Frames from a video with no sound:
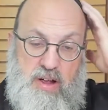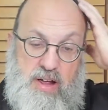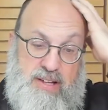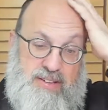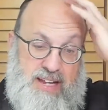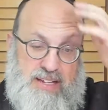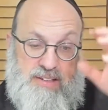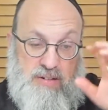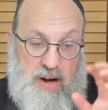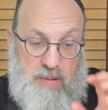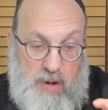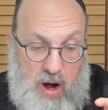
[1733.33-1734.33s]
Says the
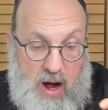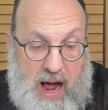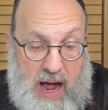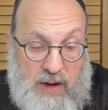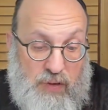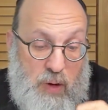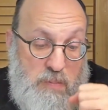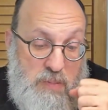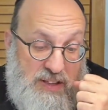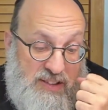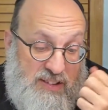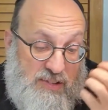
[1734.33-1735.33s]
Ramah, Avol
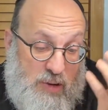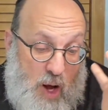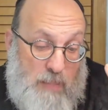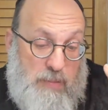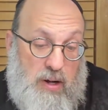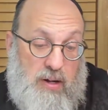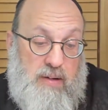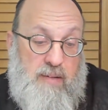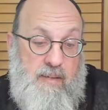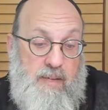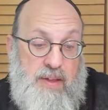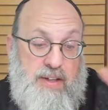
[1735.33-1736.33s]
Mistama,
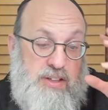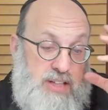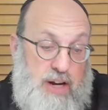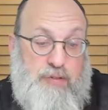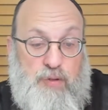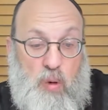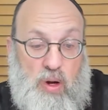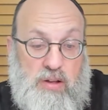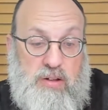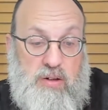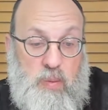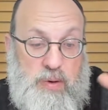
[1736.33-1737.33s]

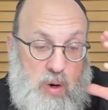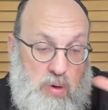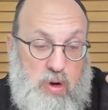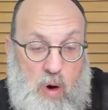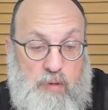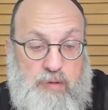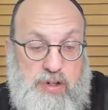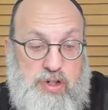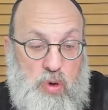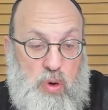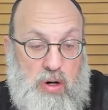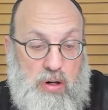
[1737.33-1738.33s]
default, we don't know for
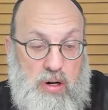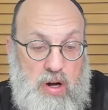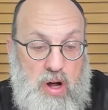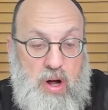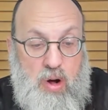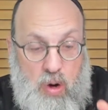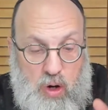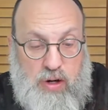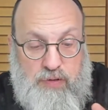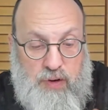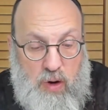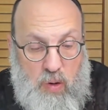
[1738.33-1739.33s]
sure,
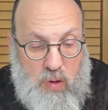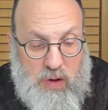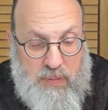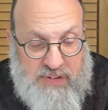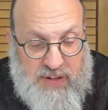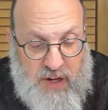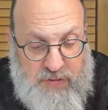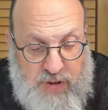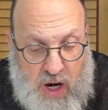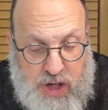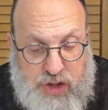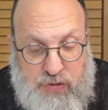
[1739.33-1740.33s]
Hukva Ulubasif
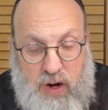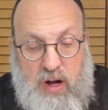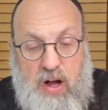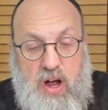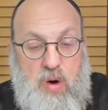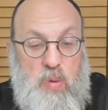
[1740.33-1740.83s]
Yashva.